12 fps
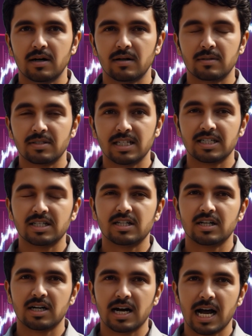This
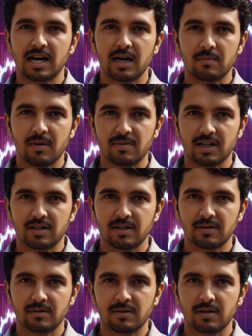isn't a random event.
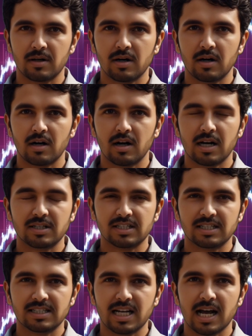It's a
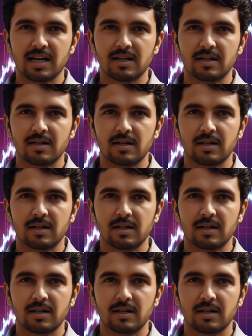sign